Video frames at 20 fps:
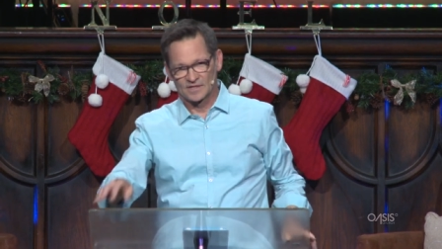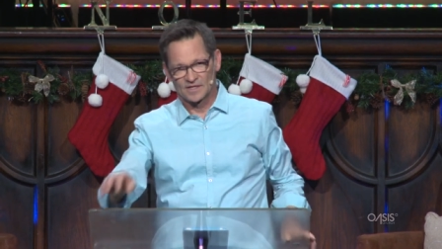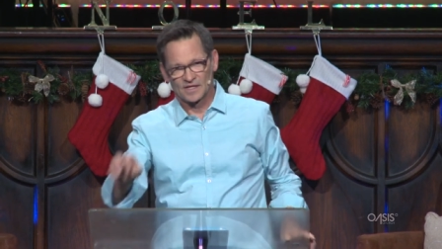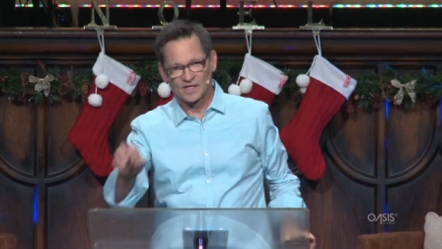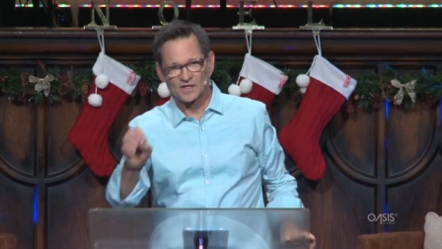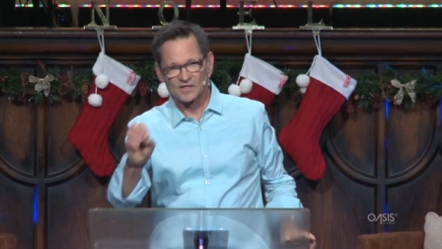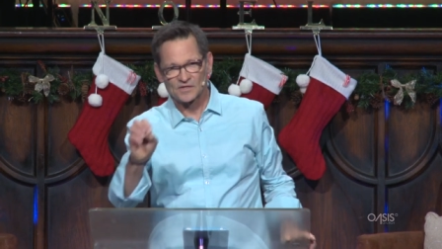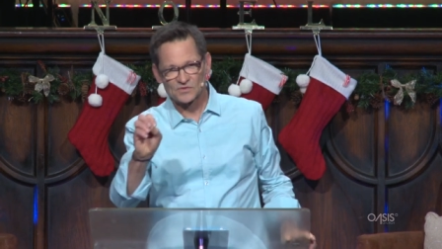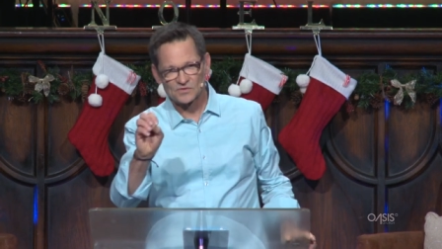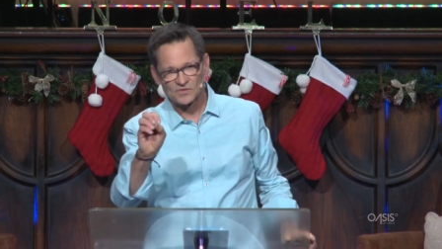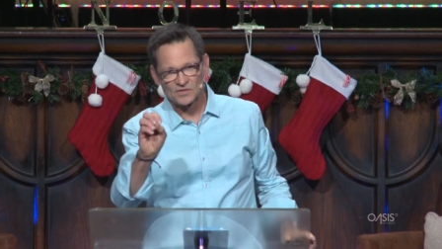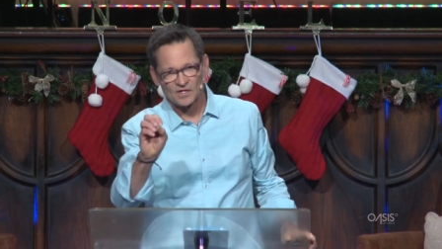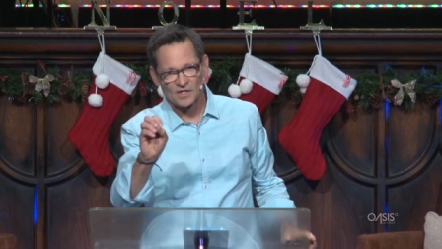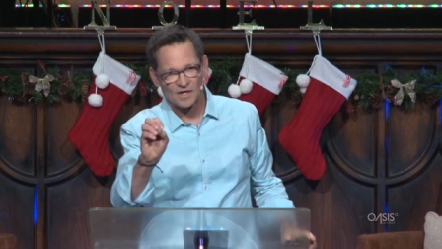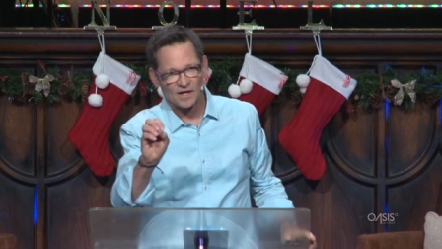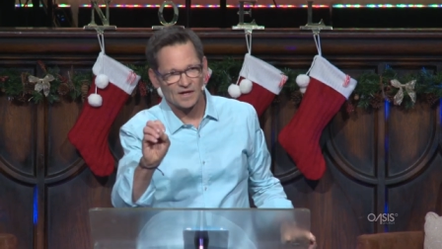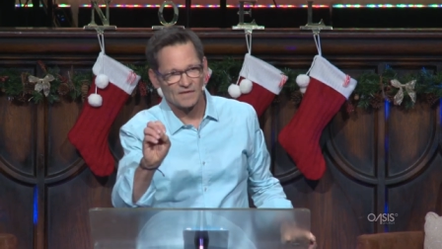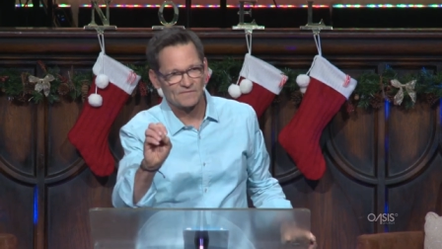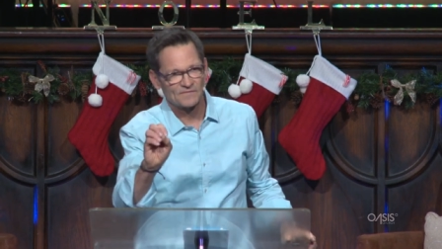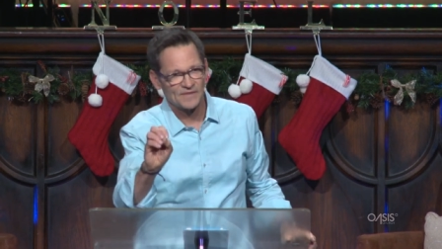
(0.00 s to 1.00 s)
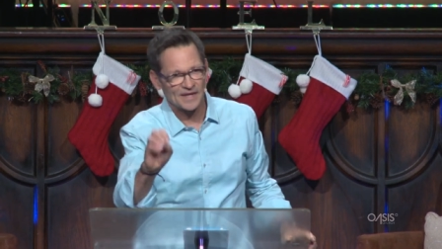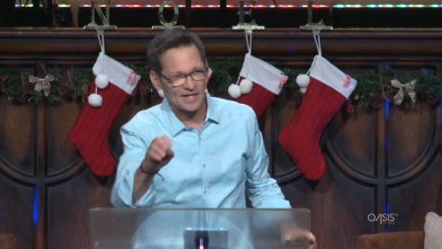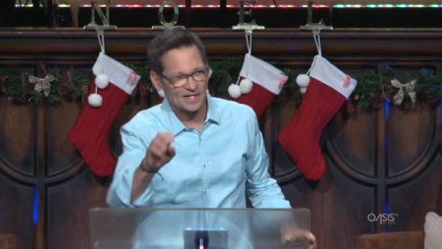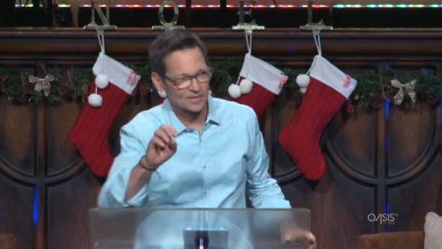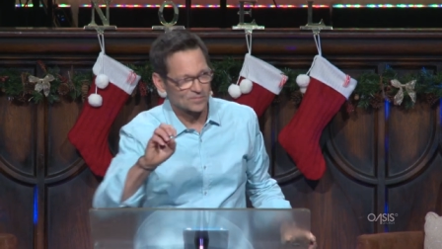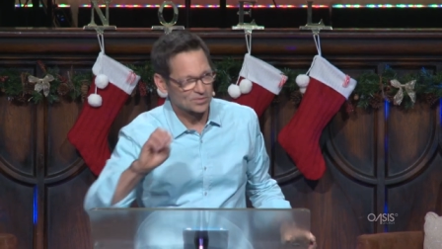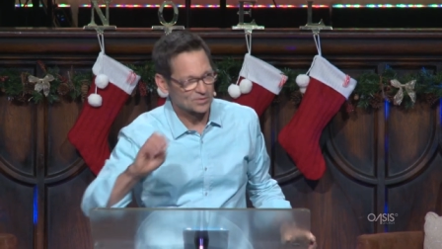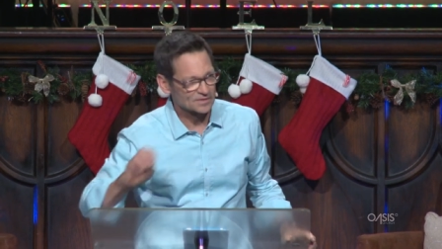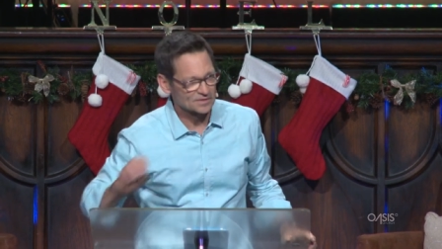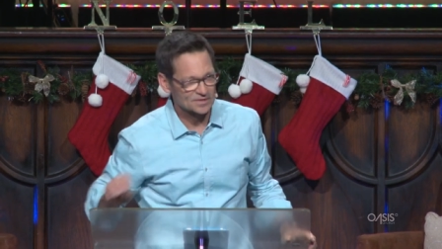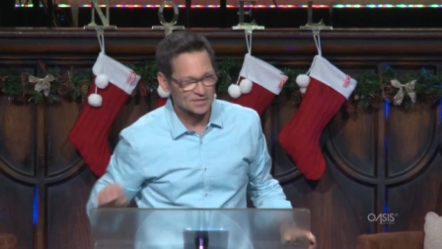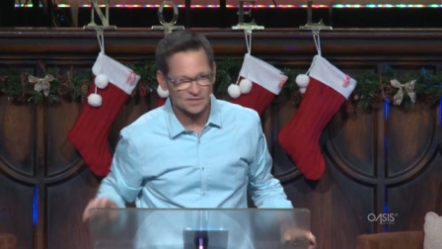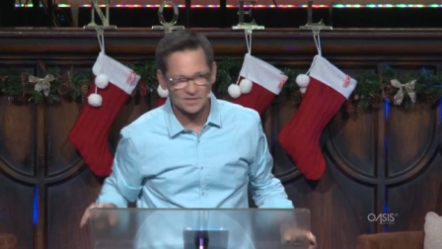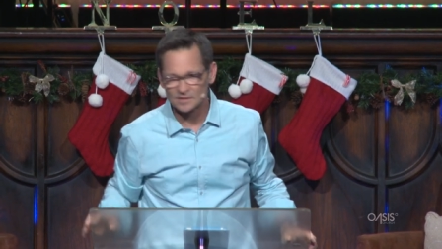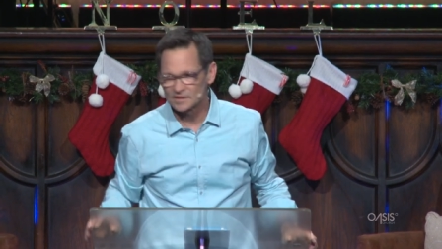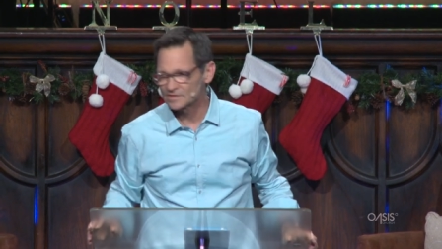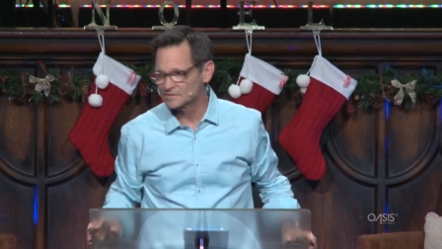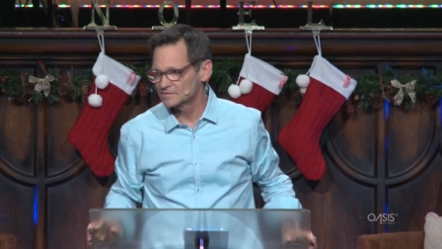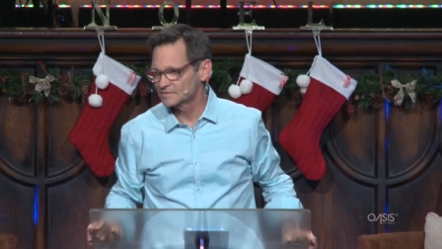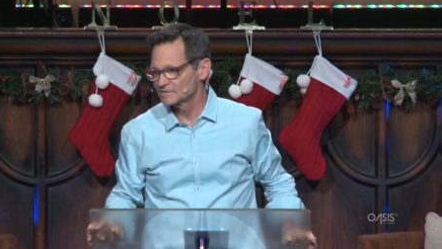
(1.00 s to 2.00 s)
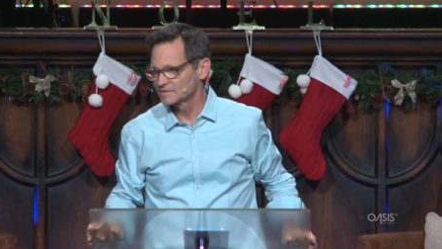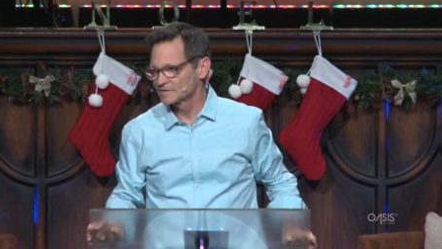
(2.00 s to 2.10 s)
is available to you.